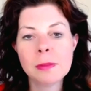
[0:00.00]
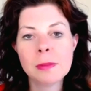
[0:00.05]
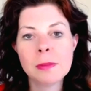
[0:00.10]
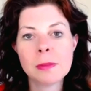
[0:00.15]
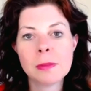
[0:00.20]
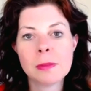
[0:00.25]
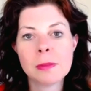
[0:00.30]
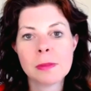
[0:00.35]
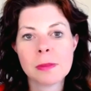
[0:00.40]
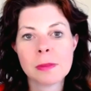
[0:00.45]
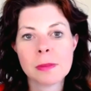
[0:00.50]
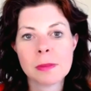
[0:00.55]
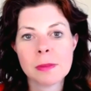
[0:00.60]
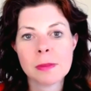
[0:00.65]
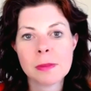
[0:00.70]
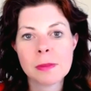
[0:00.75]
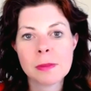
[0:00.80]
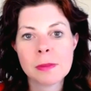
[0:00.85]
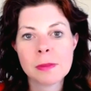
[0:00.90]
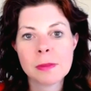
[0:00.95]

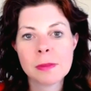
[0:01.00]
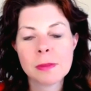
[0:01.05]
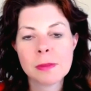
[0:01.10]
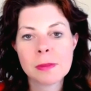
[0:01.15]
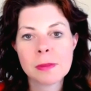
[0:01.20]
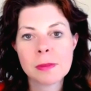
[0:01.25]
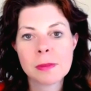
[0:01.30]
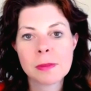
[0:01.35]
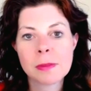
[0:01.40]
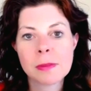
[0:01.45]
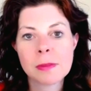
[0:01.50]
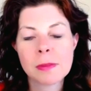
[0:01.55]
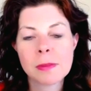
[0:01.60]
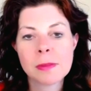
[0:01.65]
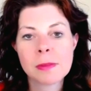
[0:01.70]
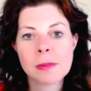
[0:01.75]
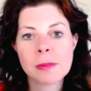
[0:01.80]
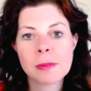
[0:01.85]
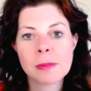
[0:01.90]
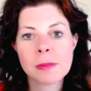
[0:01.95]

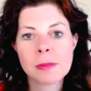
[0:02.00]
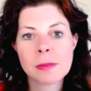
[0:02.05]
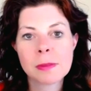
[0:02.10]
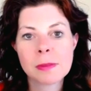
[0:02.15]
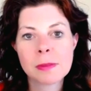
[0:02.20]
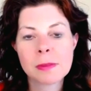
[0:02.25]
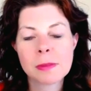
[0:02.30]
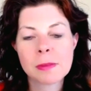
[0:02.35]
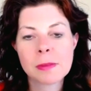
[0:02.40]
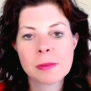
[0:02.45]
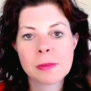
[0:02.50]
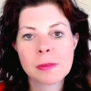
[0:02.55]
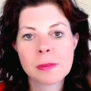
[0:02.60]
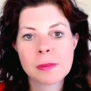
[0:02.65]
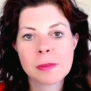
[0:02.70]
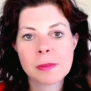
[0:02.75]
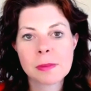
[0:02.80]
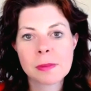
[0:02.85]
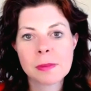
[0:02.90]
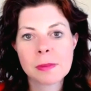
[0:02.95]

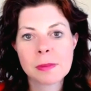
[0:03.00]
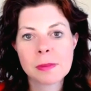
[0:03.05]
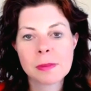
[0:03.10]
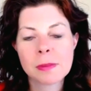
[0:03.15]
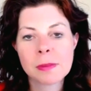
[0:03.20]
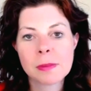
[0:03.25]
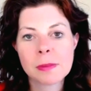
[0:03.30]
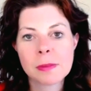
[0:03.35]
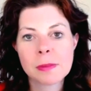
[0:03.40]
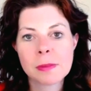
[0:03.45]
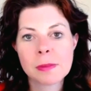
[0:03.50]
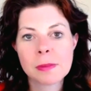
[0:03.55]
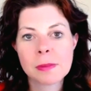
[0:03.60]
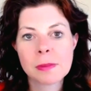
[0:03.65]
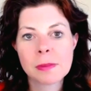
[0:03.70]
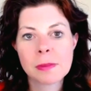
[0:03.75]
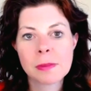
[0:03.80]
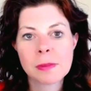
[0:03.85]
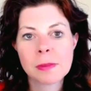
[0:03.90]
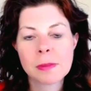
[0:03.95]

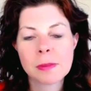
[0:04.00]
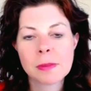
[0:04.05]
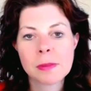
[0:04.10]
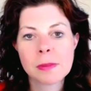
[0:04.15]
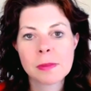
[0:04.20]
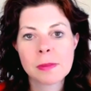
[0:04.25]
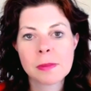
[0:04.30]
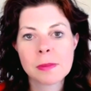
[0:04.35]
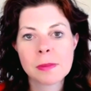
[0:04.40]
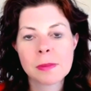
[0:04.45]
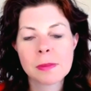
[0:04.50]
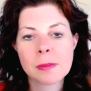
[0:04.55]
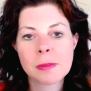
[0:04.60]
[no speech]